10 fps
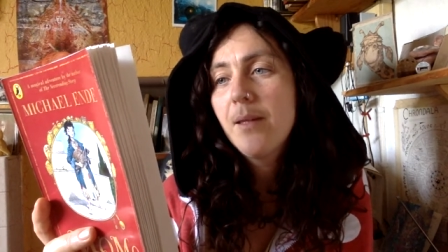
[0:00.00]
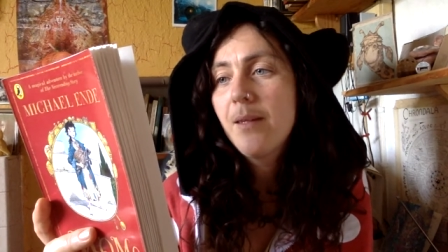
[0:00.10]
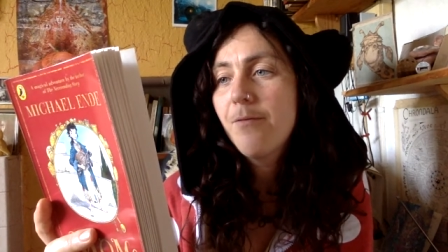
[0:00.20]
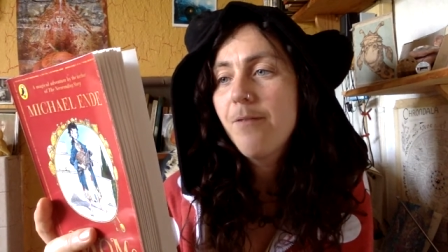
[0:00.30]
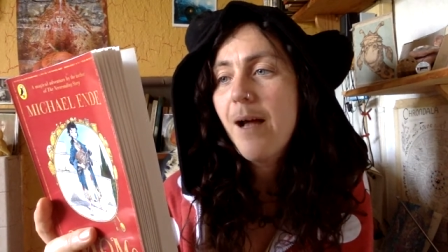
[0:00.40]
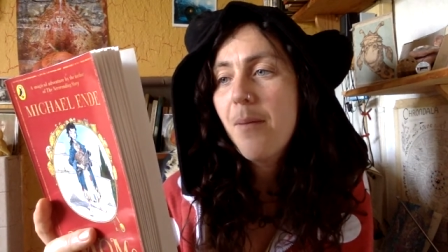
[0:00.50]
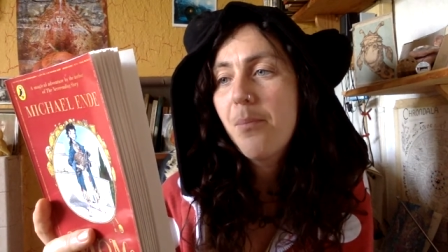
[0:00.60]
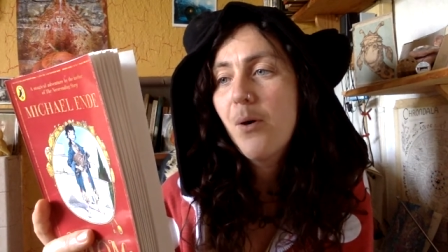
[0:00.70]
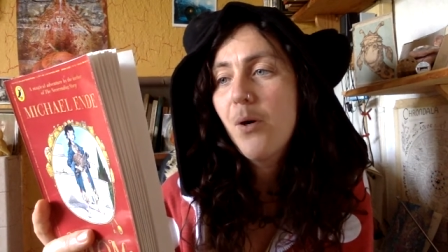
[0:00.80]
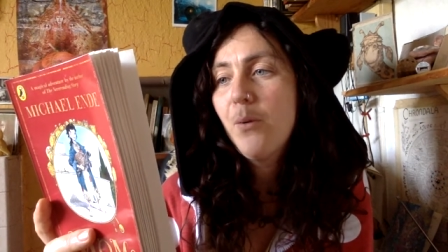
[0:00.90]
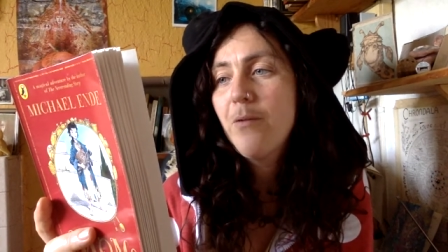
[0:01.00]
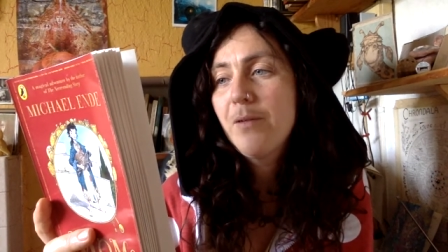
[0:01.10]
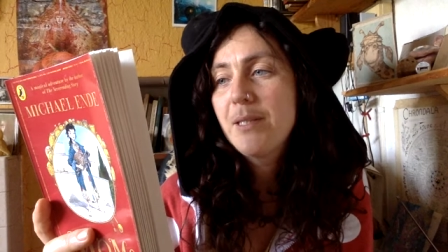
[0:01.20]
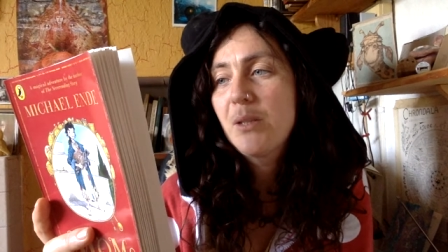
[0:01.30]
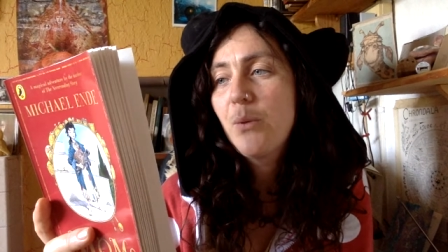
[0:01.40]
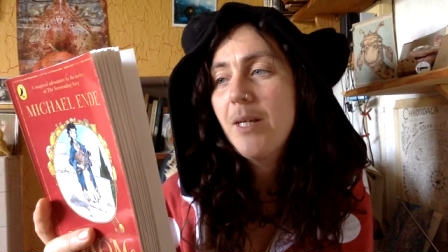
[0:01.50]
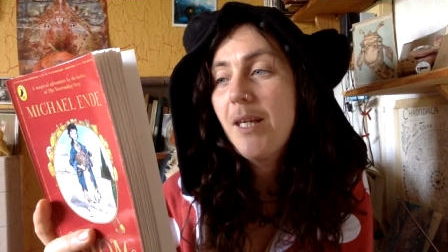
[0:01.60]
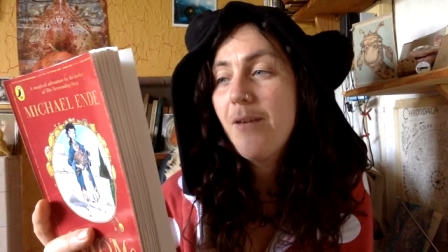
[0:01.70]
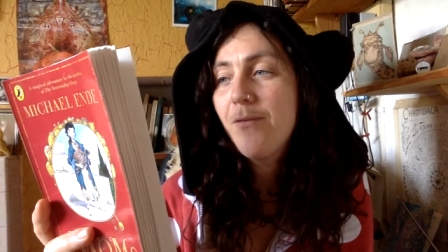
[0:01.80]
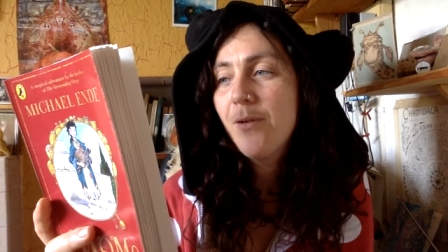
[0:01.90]
the fat boy with the
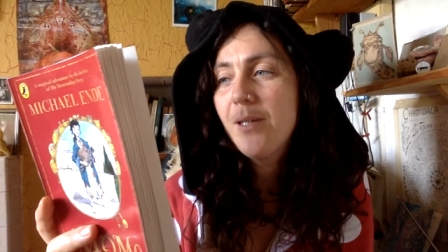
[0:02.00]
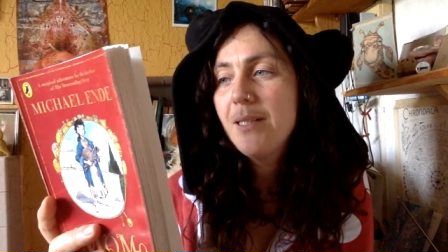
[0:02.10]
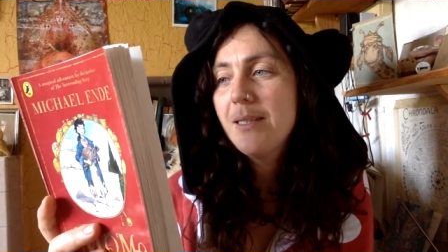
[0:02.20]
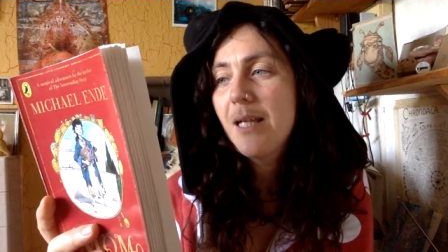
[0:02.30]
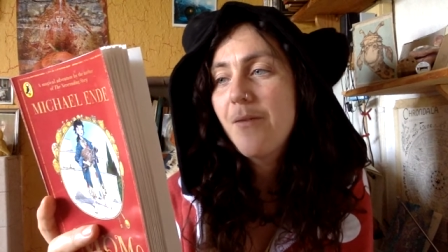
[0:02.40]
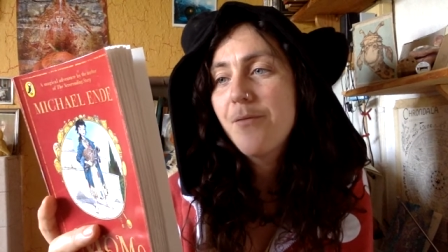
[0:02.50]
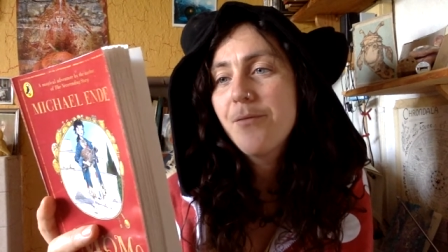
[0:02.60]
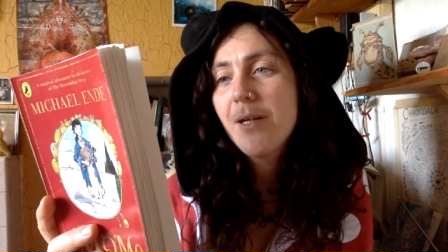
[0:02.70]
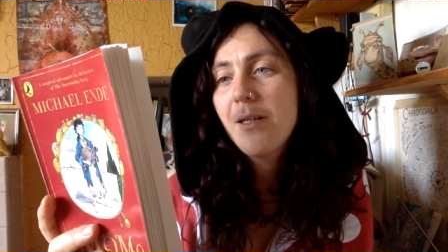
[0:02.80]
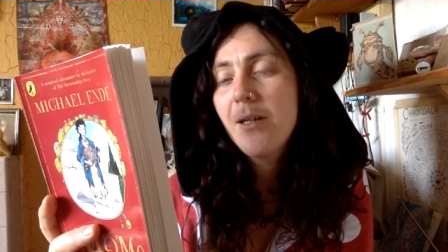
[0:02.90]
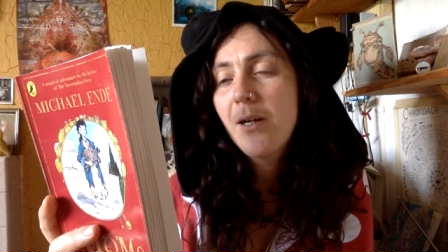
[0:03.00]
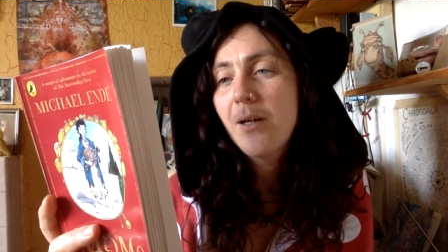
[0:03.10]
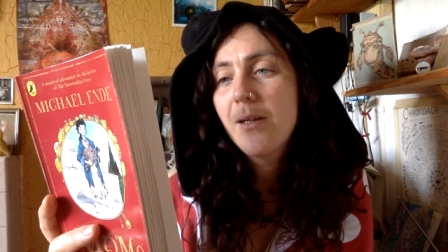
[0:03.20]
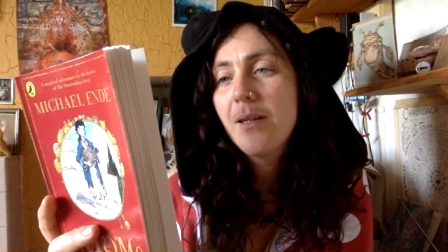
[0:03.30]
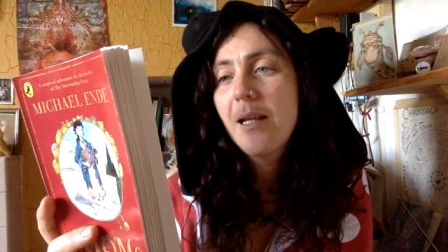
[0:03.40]
squeaky voice, and Franco,